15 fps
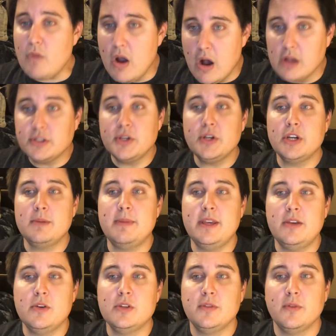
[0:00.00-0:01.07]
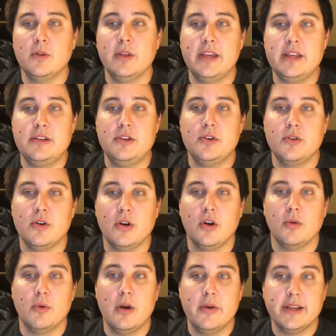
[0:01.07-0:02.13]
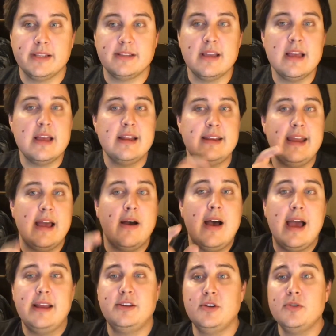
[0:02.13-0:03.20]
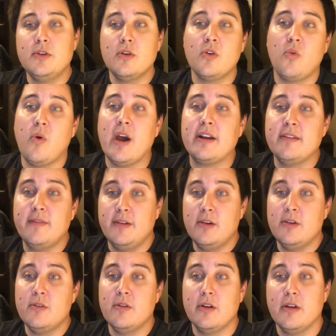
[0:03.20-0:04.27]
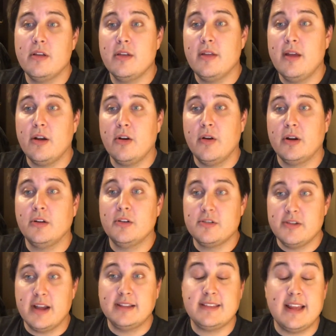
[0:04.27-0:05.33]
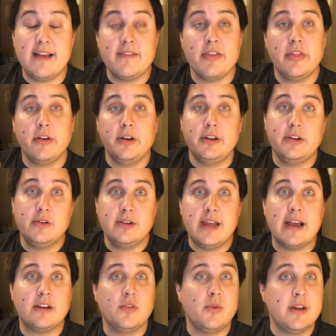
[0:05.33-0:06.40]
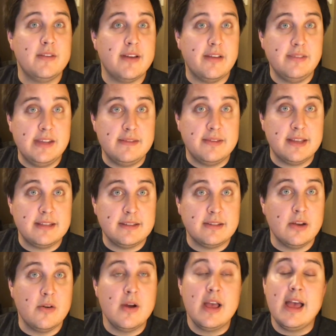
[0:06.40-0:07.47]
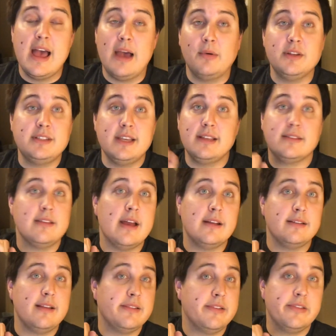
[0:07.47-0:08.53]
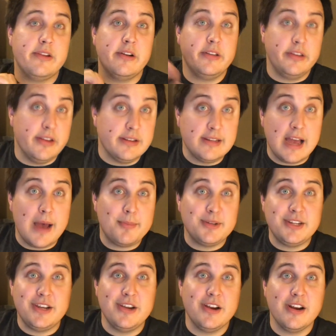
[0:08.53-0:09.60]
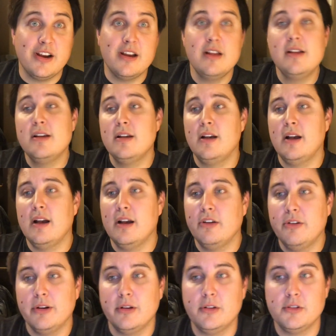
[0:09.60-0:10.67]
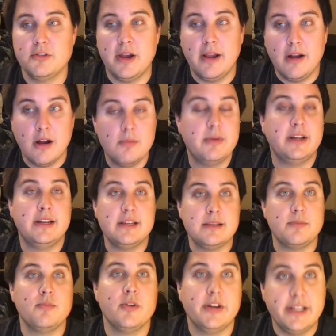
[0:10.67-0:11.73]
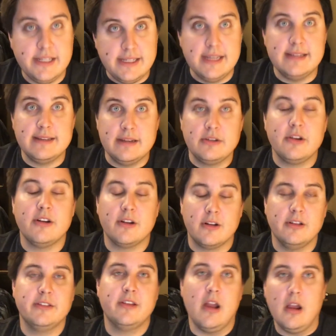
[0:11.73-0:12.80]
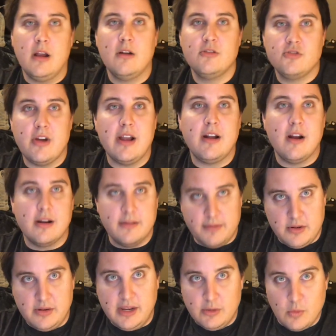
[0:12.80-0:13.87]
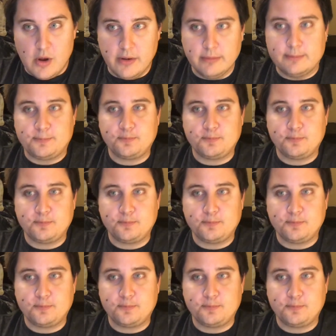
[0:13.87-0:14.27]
Also could be useful in your heroics. Now, I do know quite a few critical strikes that have 32 attack, 25 defense, so I would say it's not necessarily a top tier critical strike card, but it is a pretty decent critical strike card if you need one.